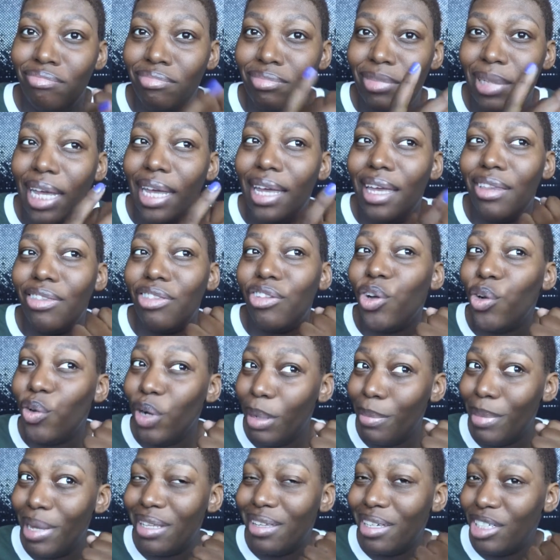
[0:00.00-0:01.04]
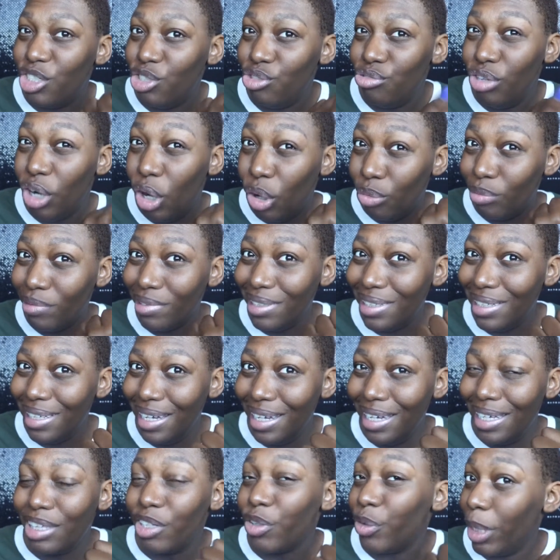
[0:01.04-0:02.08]
Like the grandma that you don't really
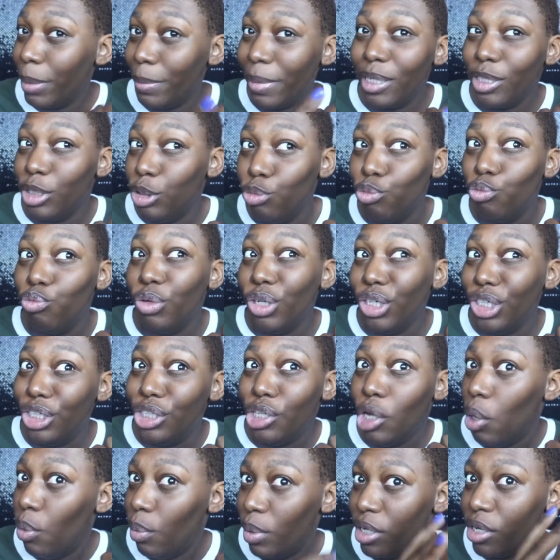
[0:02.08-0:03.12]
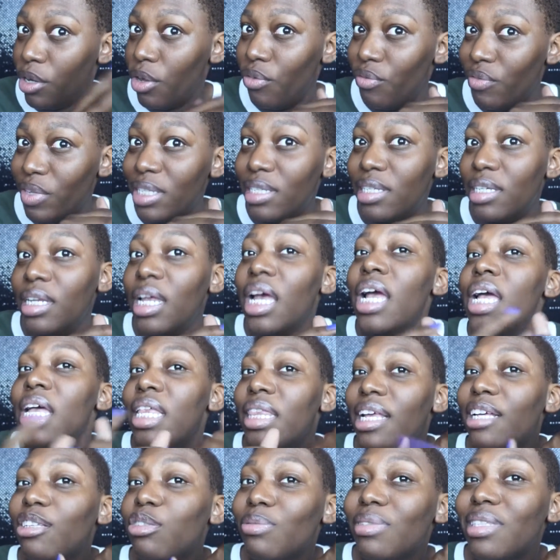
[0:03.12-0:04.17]
like, the grandma you really don't want to go visit.
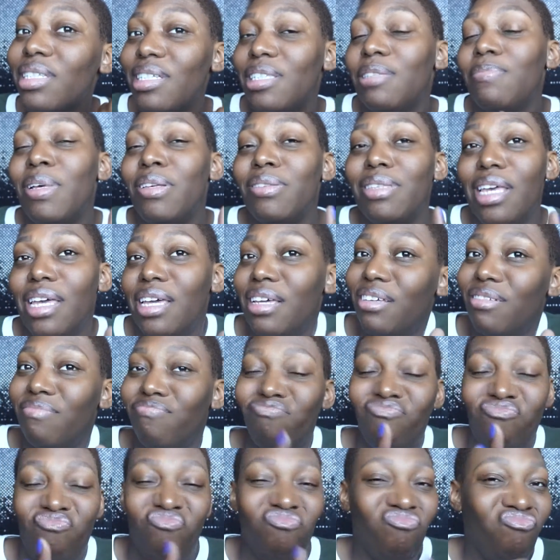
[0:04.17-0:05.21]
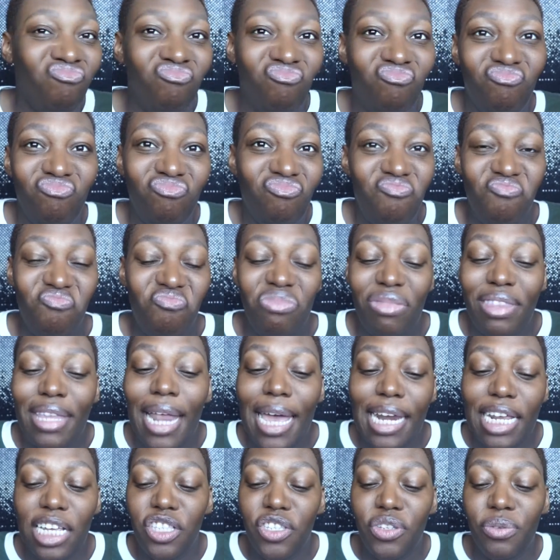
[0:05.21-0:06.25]
That's what this smells like.
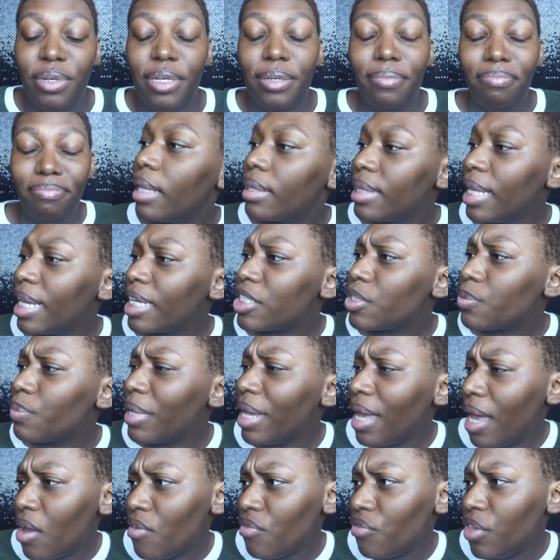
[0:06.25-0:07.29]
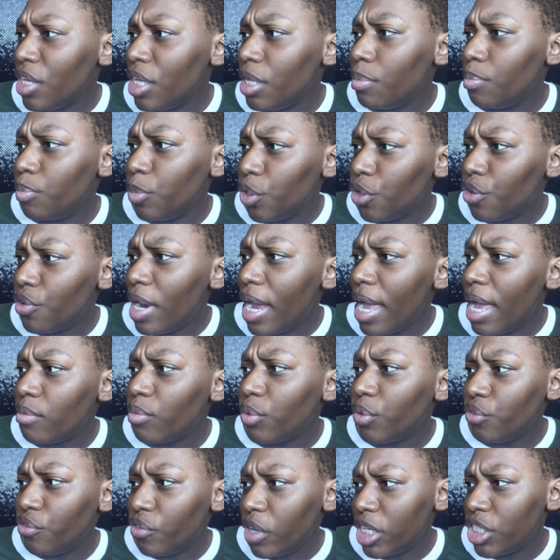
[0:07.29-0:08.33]
Not into it. Next we have the Murad
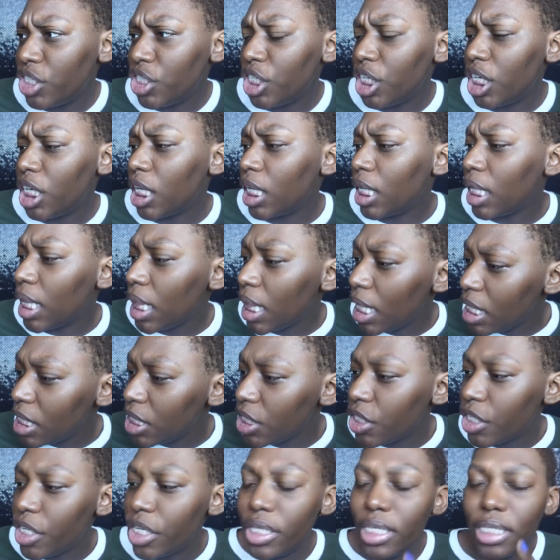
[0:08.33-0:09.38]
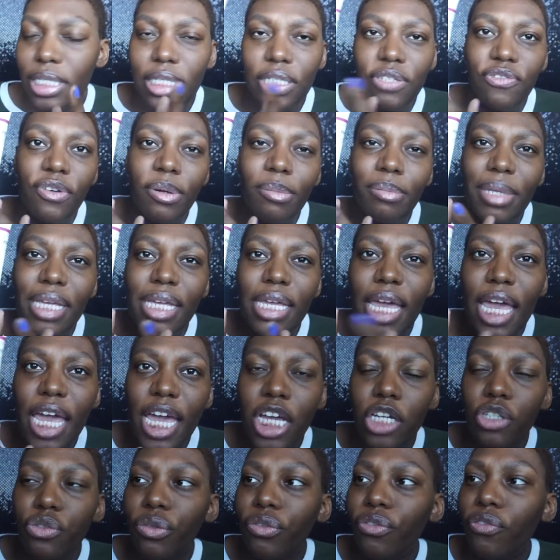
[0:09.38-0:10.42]
Refreshing Cleanser. This is from the
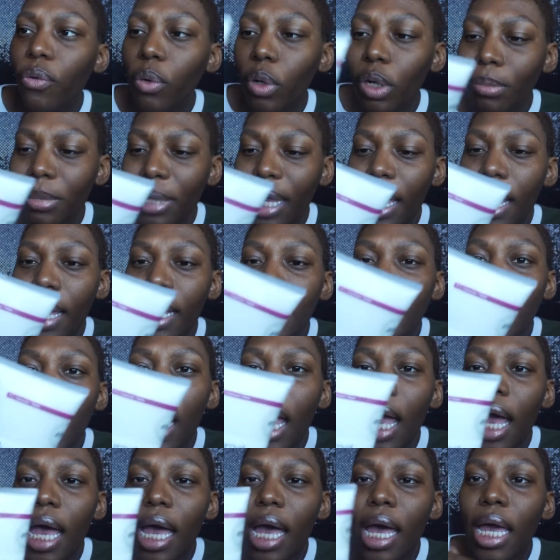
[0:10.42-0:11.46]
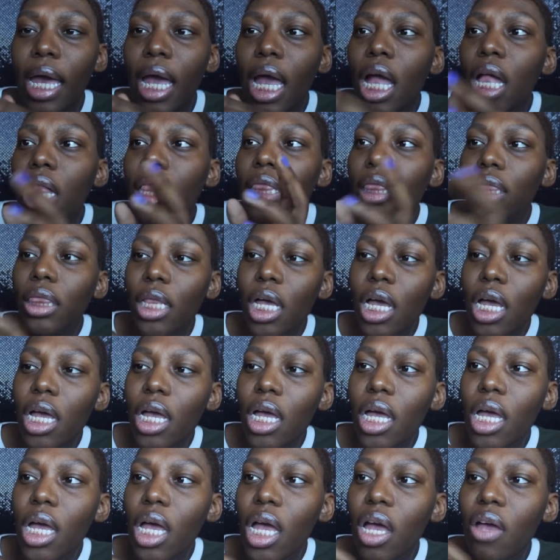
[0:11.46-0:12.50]
Age Reform line. I
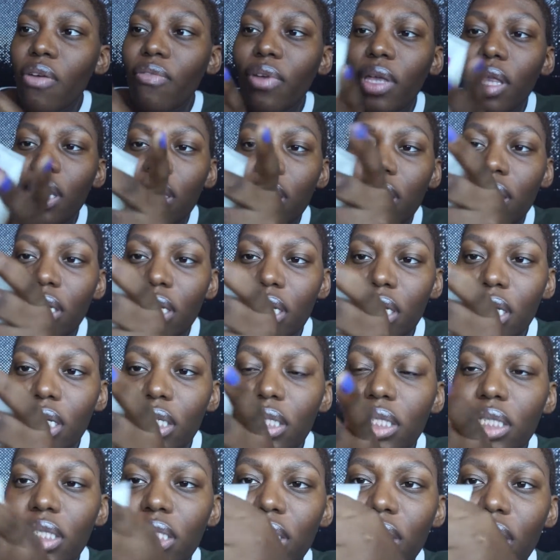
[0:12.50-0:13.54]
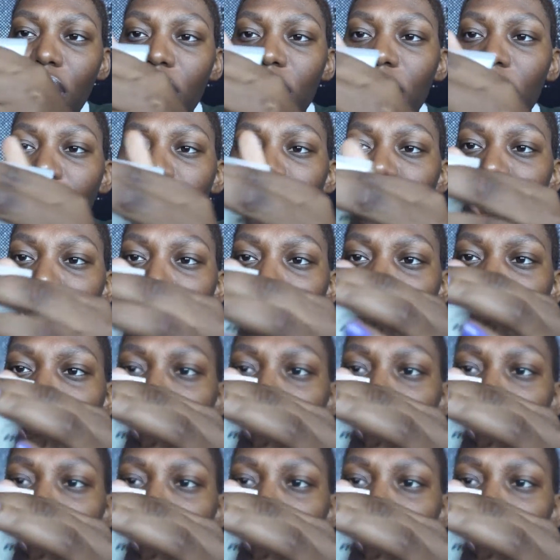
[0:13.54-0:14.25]
love this. It's not showing